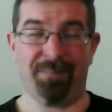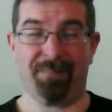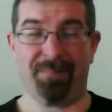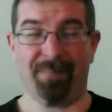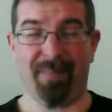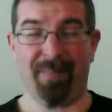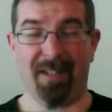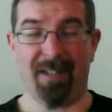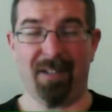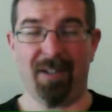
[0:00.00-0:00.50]

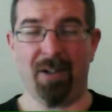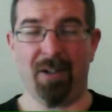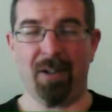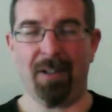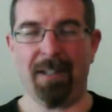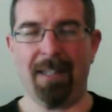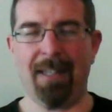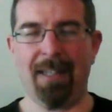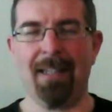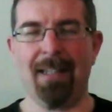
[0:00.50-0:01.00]

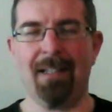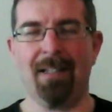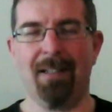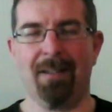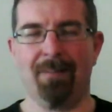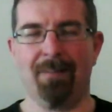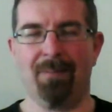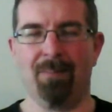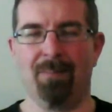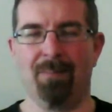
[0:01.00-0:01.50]

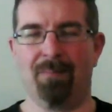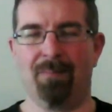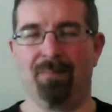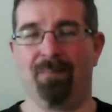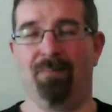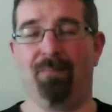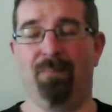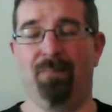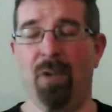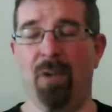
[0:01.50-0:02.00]
Tolkien
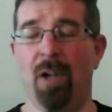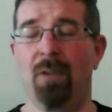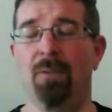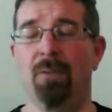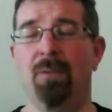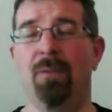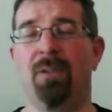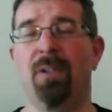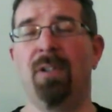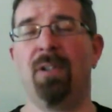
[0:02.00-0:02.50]

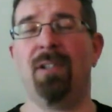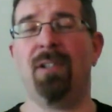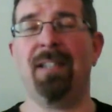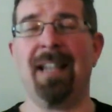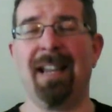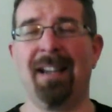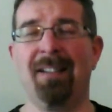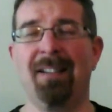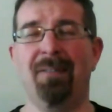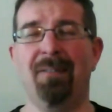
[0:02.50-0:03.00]
wrote
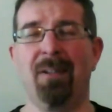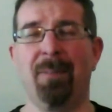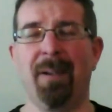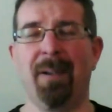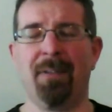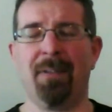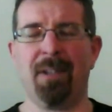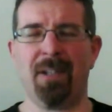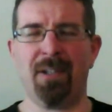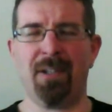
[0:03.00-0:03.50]
down
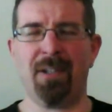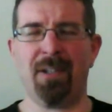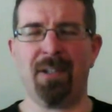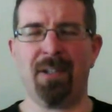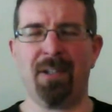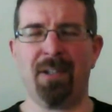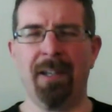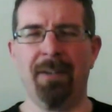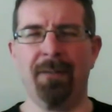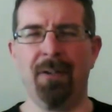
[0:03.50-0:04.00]
about the
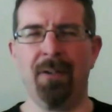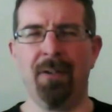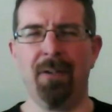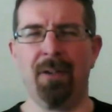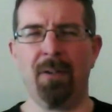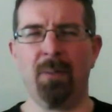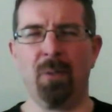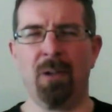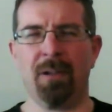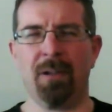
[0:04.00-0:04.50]
story, if you
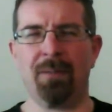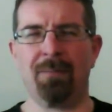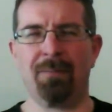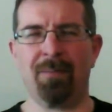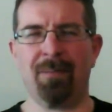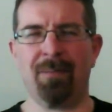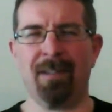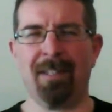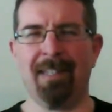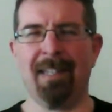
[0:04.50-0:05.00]
look at what
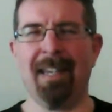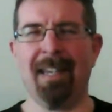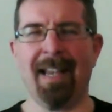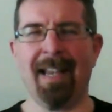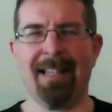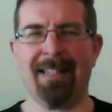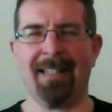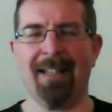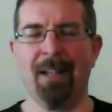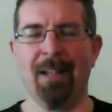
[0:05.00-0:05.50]

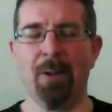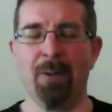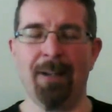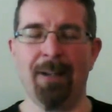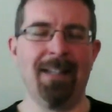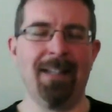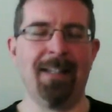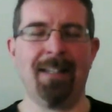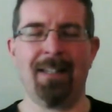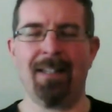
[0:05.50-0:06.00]
C.S.
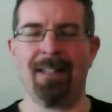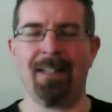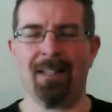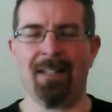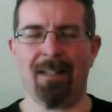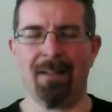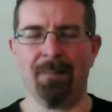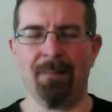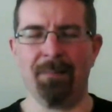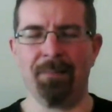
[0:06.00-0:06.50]

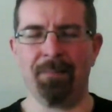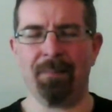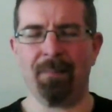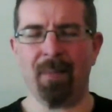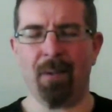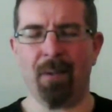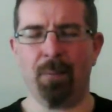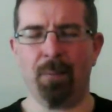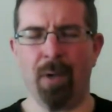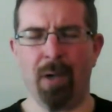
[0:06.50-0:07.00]
Lewis
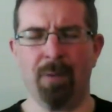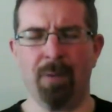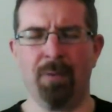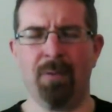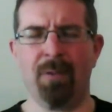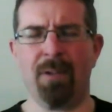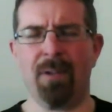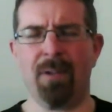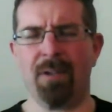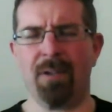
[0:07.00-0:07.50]

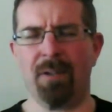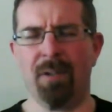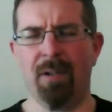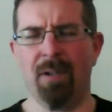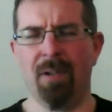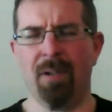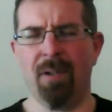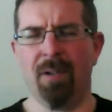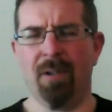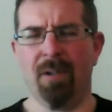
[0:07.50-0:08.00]
wrote
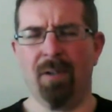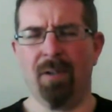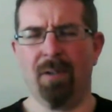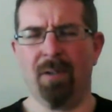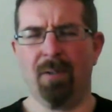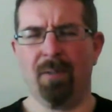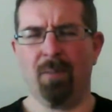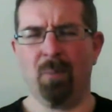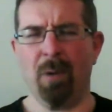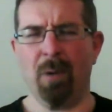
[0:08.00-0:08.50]

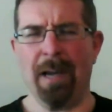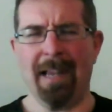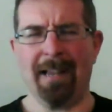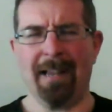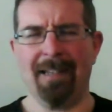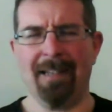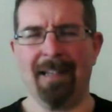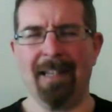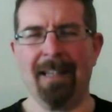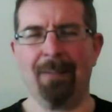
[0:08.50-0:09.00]
when
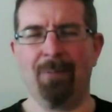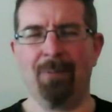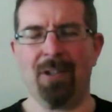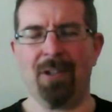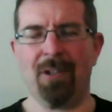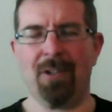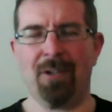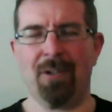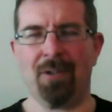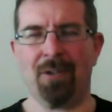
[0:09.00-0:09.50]
he was
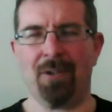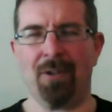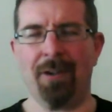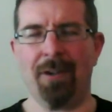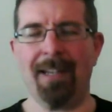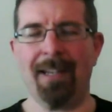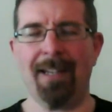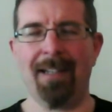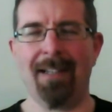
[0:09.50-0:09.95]
talking